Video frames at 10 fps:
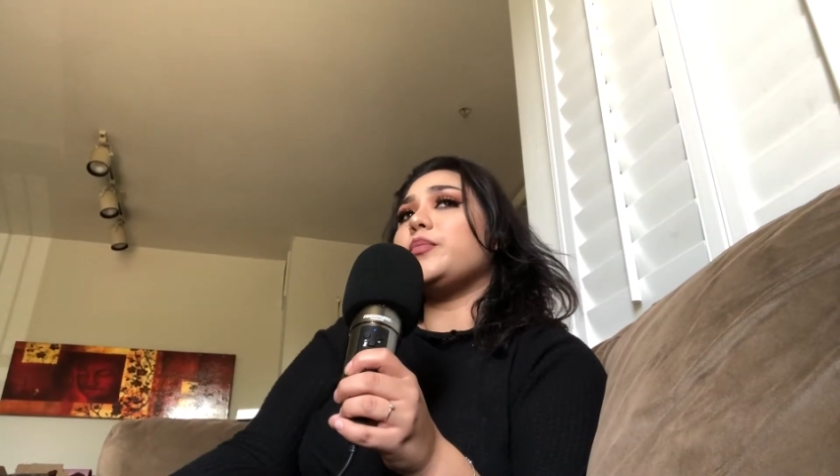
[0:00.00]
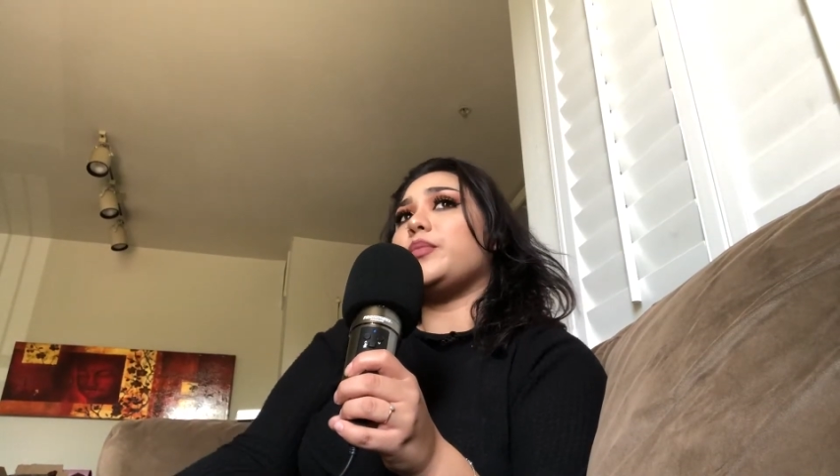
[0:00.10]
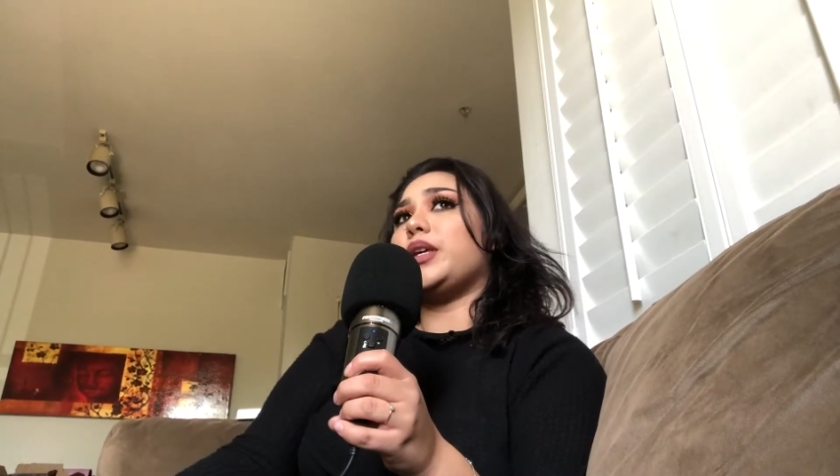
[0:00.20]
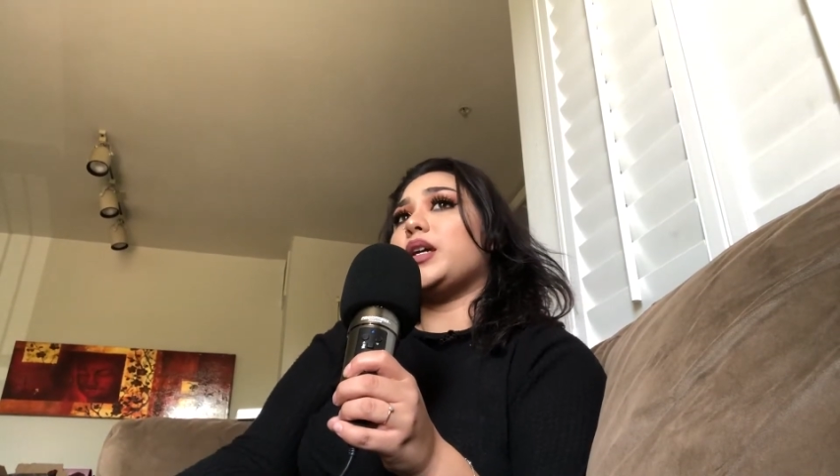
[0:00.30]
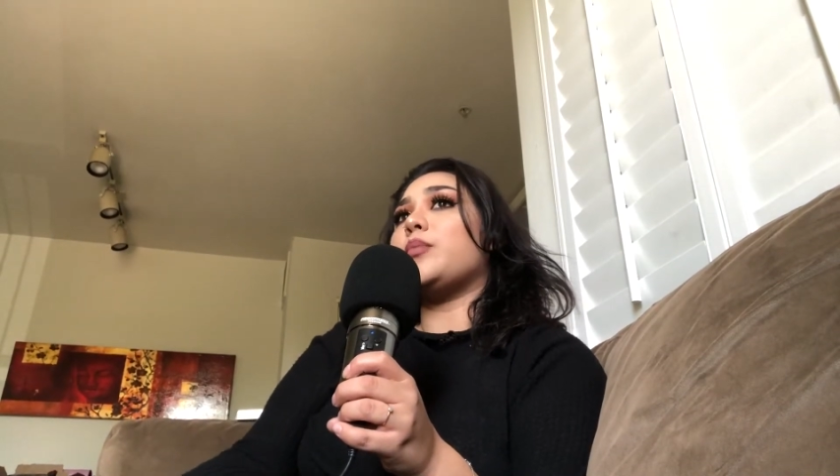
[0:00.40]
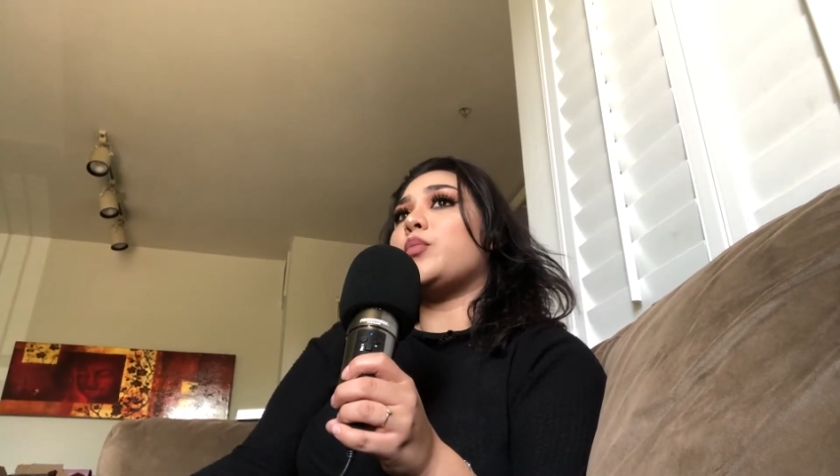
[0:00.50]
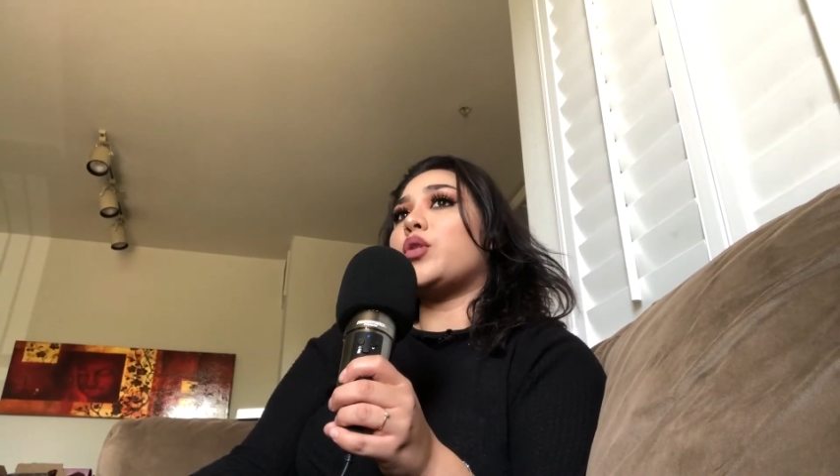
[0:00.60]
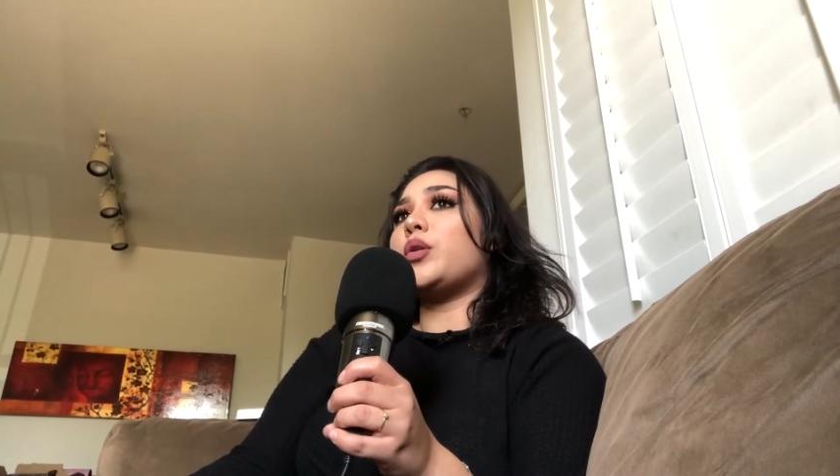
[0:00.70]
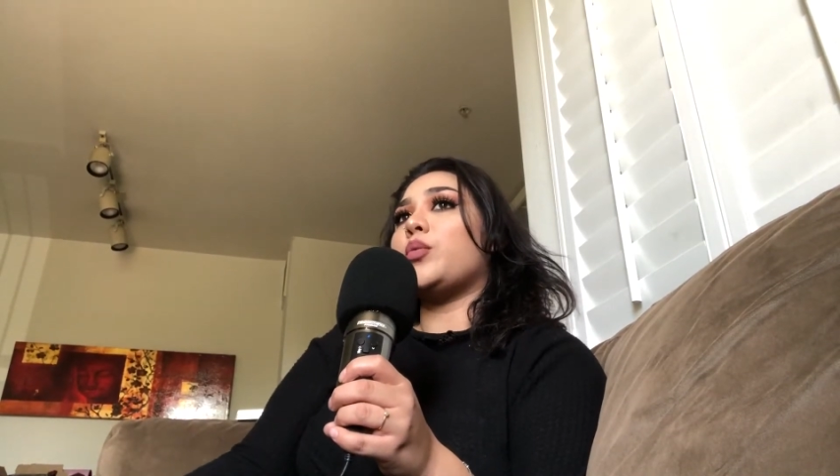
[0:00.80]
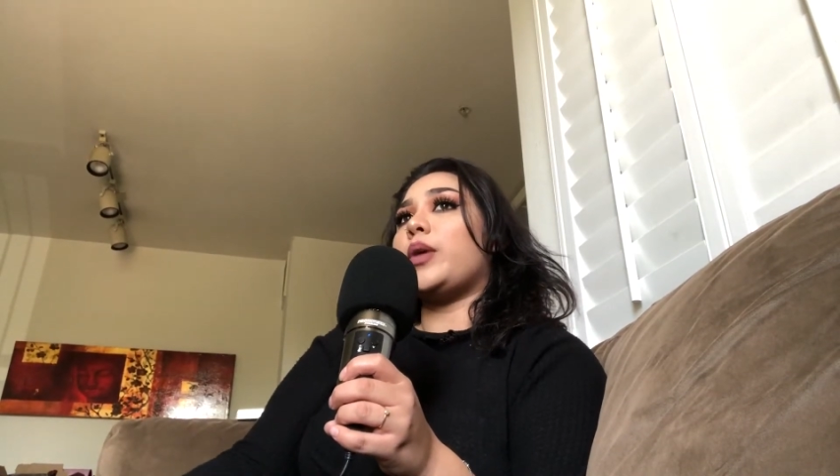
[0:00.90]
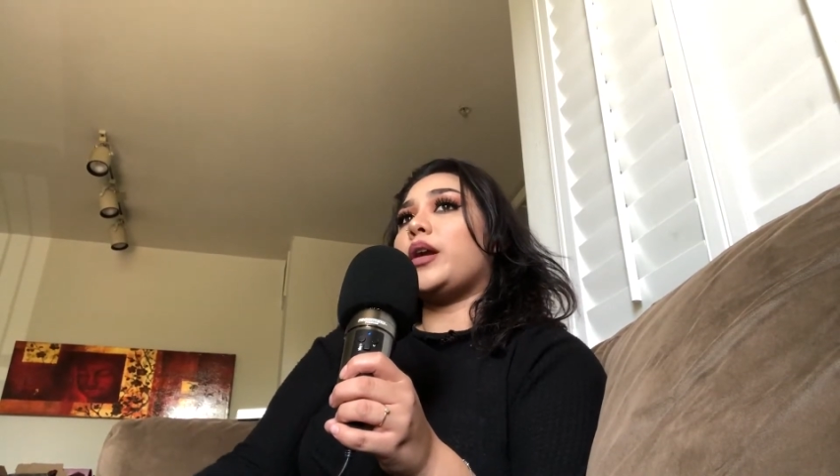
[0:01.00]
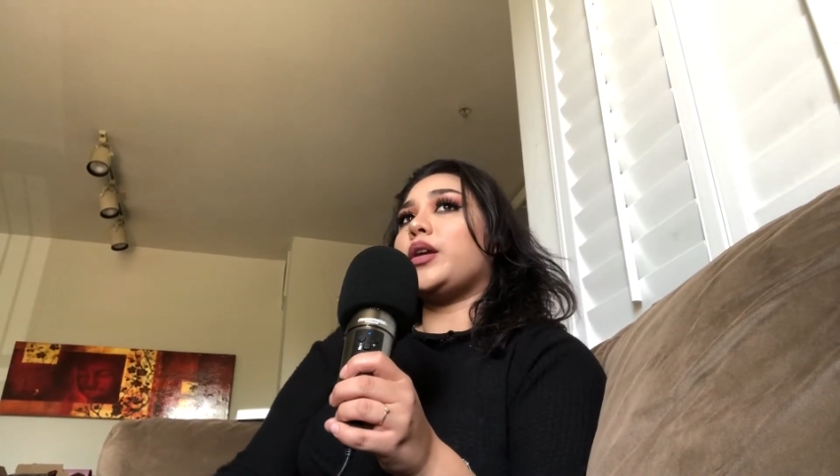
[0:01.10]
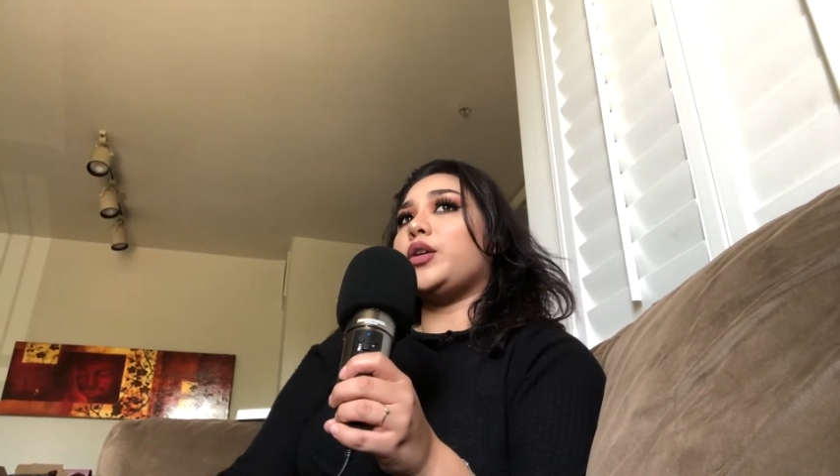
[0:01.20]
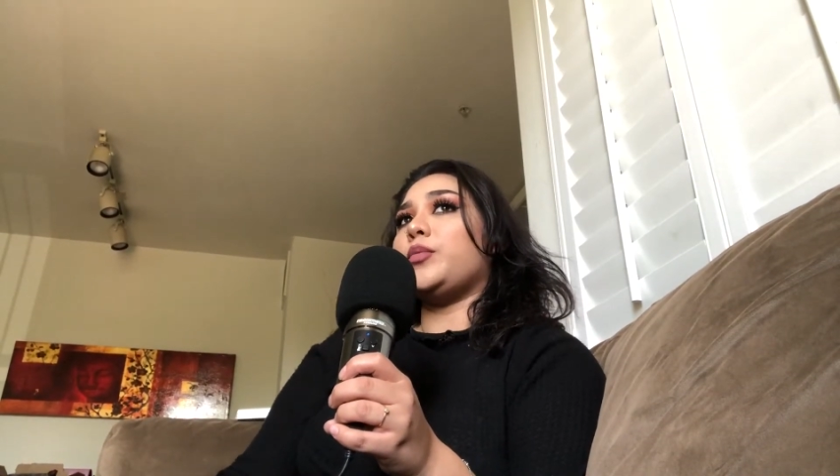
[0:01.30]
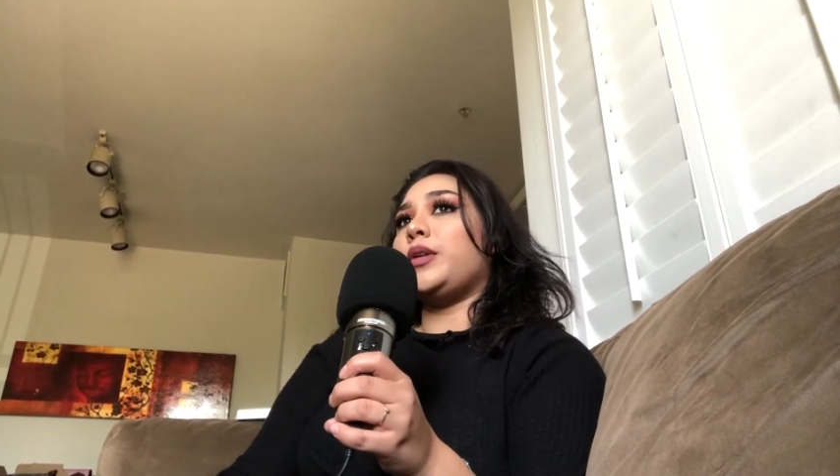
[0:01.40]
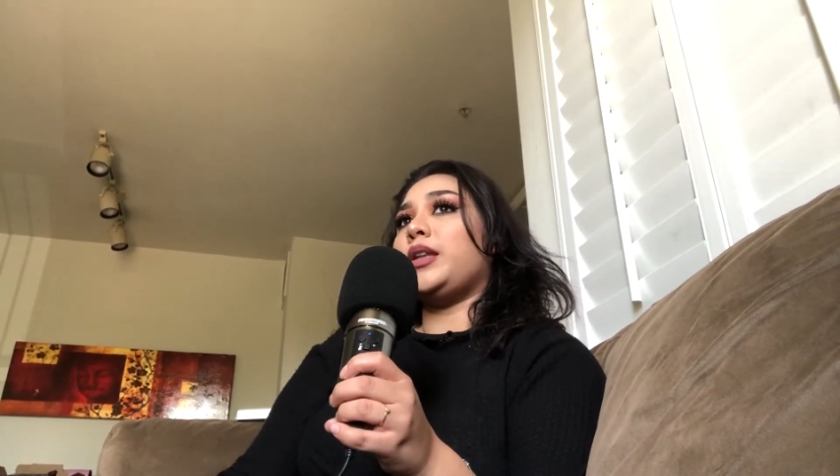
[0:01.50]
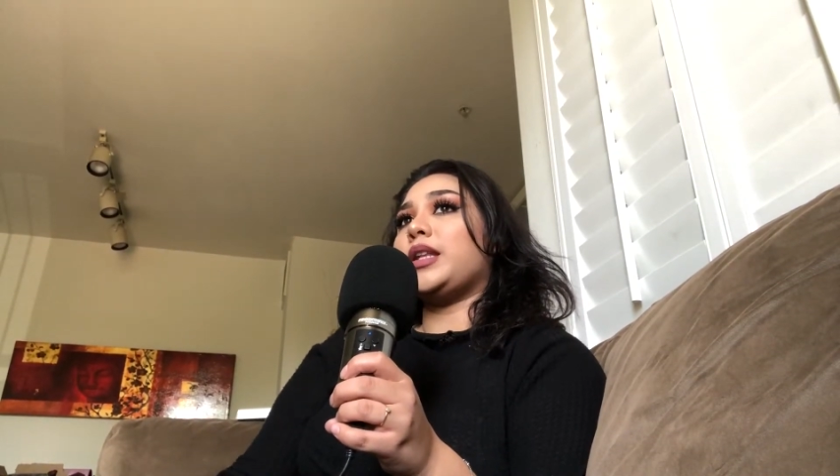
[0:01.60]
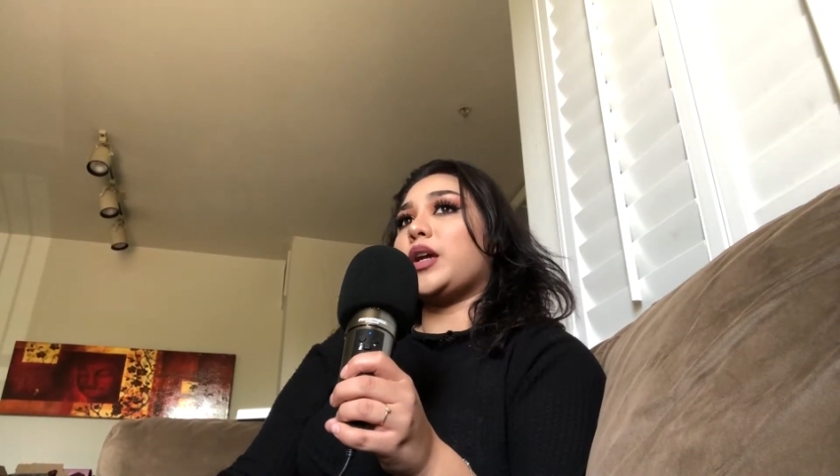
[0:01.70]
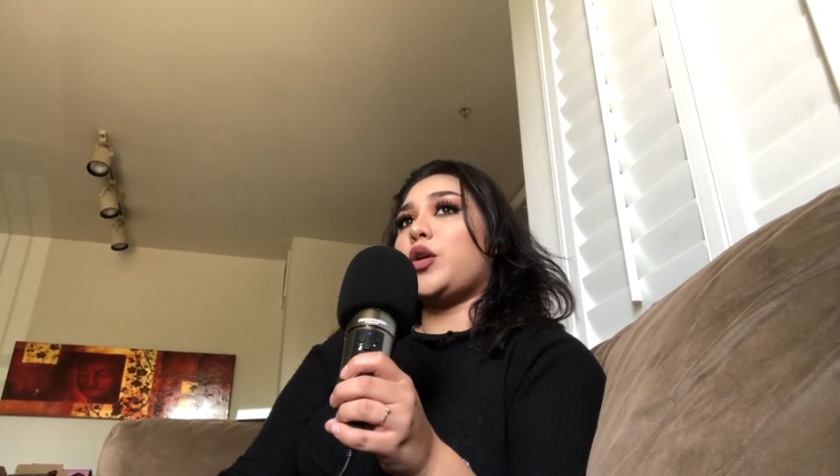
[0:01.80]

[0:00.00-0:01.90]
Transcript: being a more aware human, like,